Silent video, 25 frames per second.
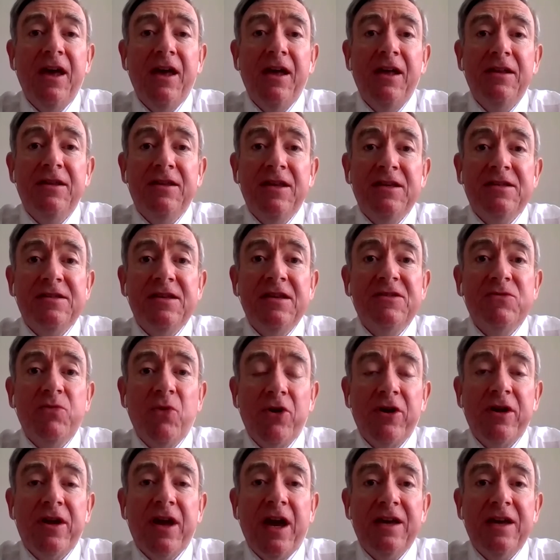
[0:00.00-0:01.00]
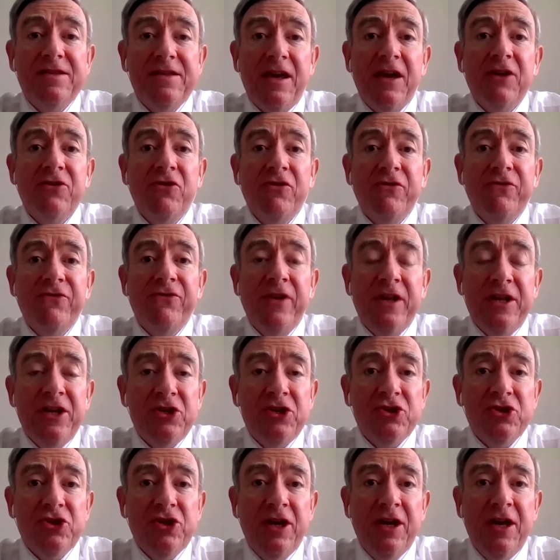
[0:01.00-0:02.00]
This is work as yet
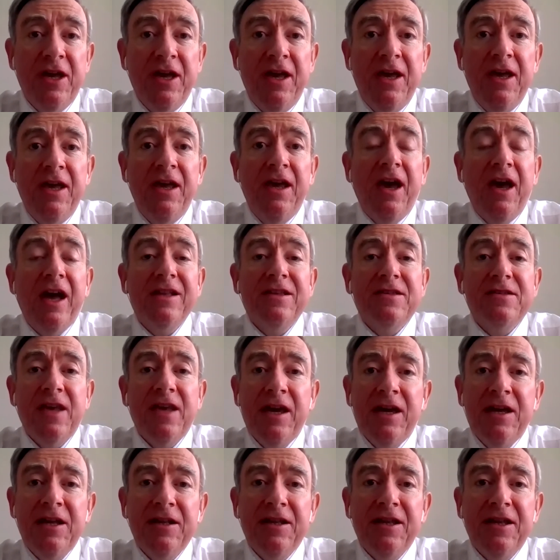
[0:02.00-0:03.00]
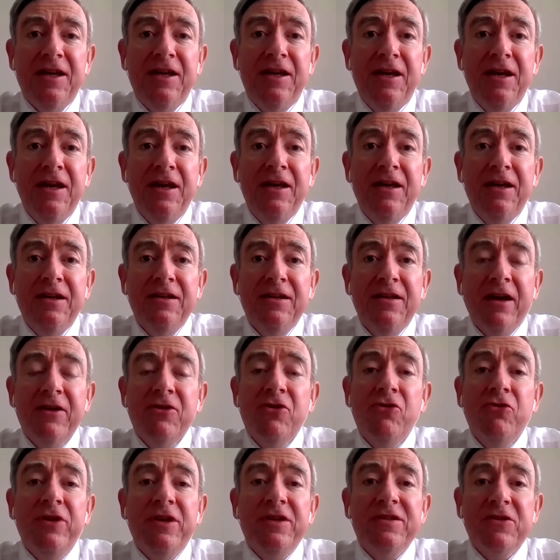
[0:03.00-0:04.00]
unfinished. And secondly, not
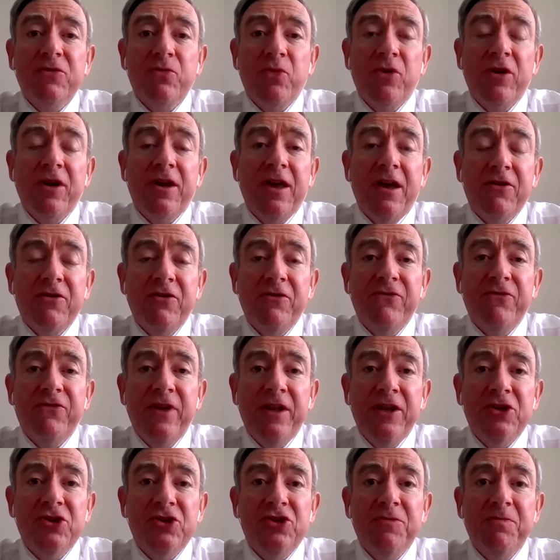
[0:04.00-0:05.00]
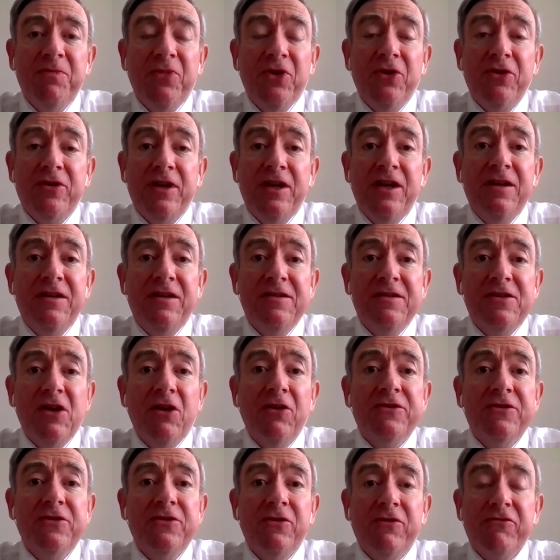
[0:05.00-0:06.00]
only is it work yet unfinished, but it is
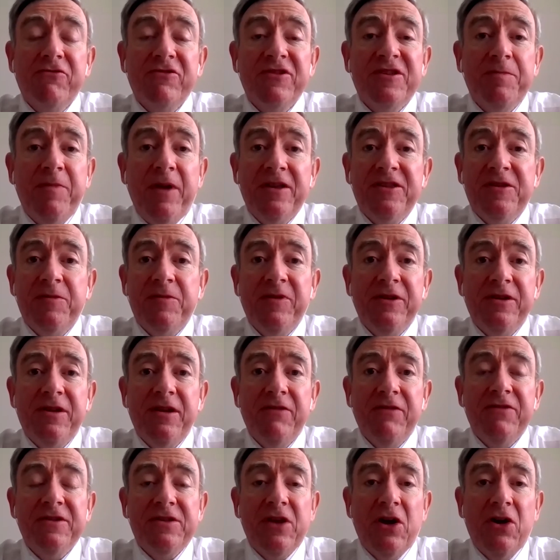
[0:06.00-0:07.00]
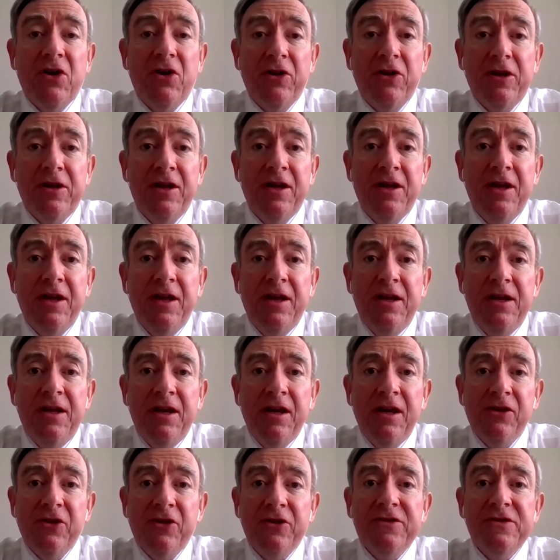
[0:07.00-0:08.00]
also the responsibility of us all.
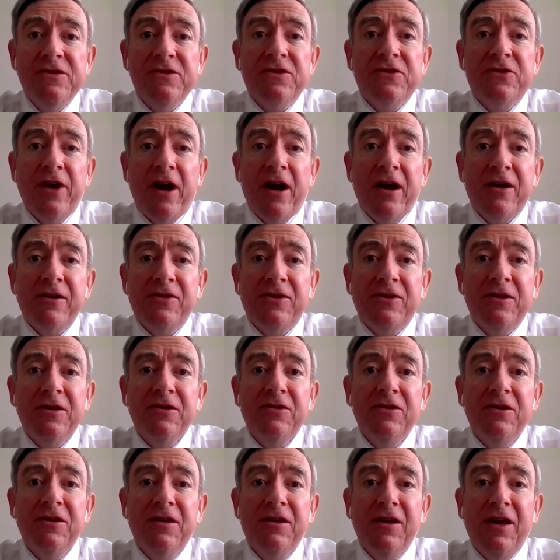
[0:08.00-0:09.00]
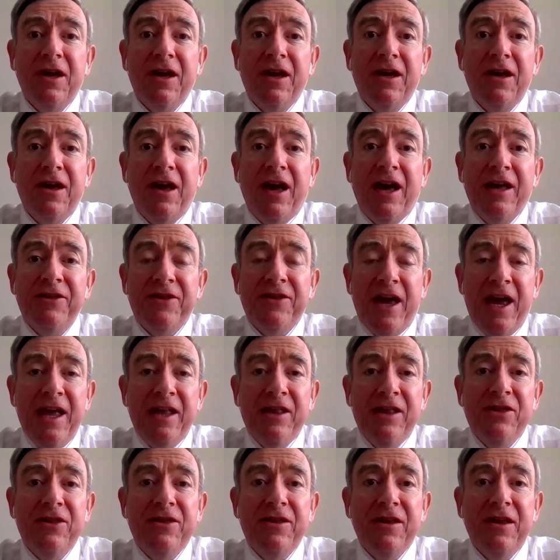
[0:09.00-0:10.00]
It doesn't start and
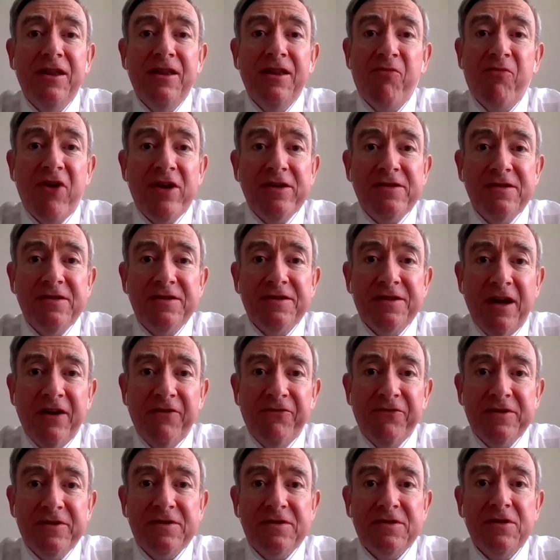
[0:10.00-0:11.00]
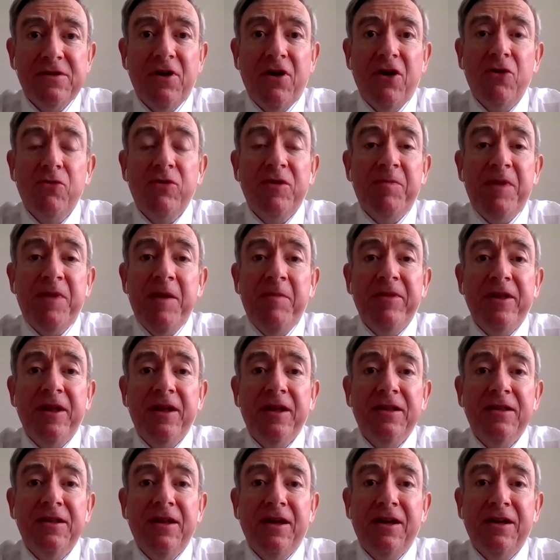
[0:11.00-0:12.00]
end in the President's office or with people
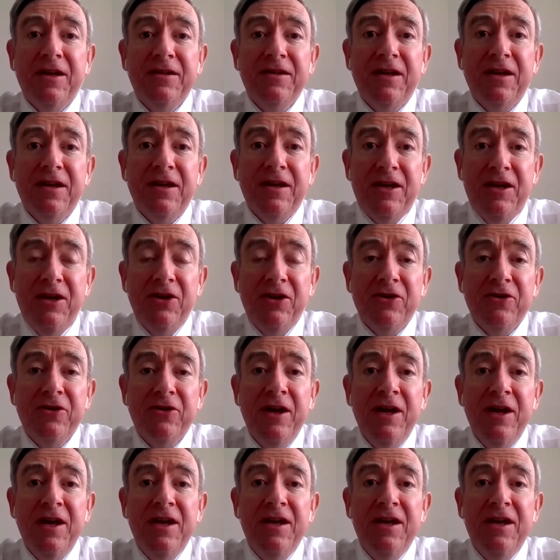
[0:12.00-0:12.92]
on here.